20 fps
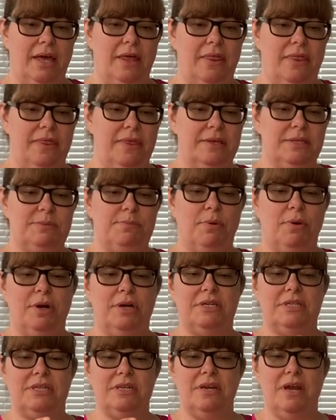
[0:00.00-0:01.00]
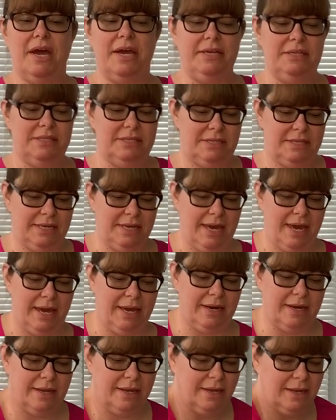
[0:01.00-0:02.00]
This part's nice to get
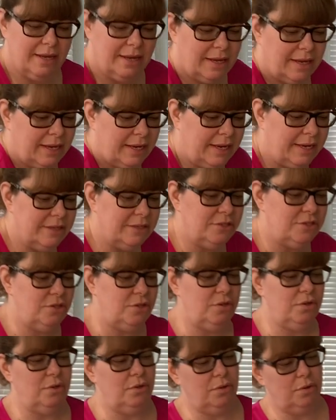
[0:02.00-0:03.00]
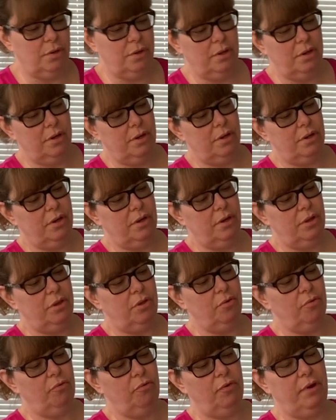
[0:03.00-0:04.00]
into the
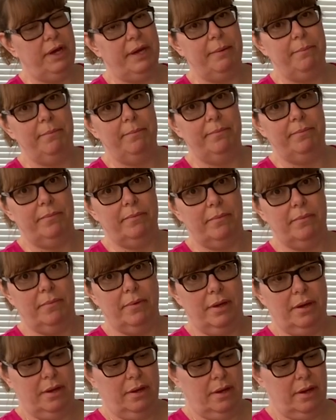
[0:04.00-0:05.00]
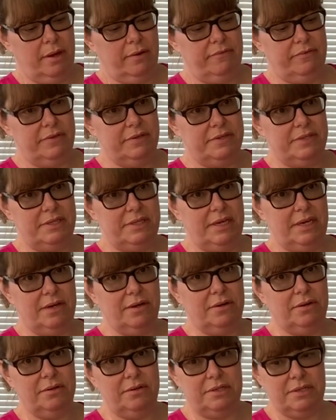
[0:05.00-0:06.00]
rim of the
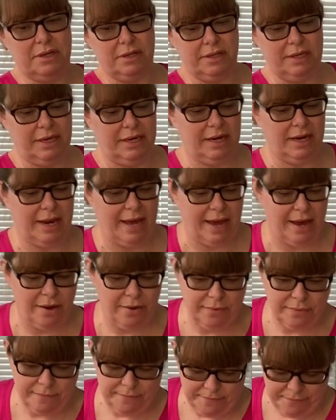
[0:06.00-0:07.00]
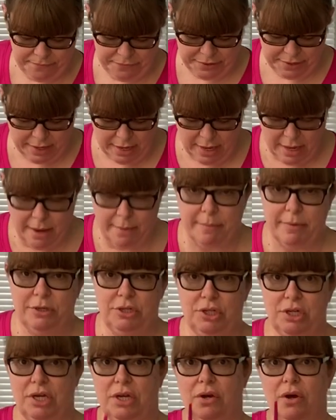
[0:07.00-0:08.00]
seal to clean it out, but
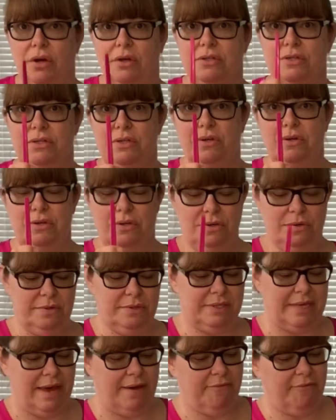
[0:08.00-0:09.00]
you can also use that